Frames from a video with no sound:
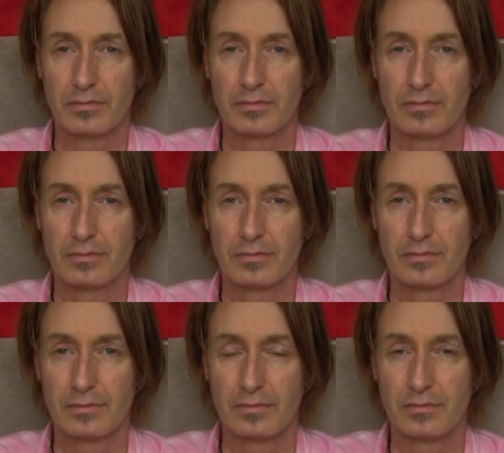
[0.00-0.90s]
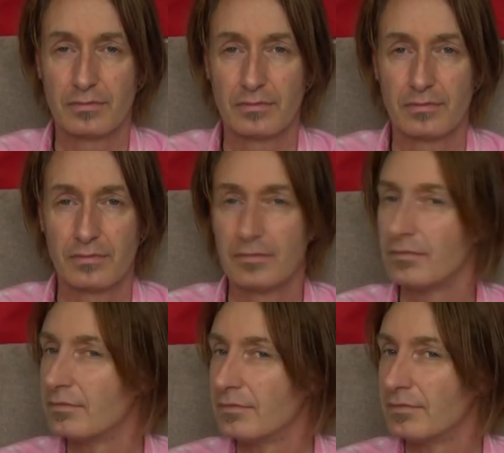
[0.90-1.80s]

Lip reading: Nobody speaks.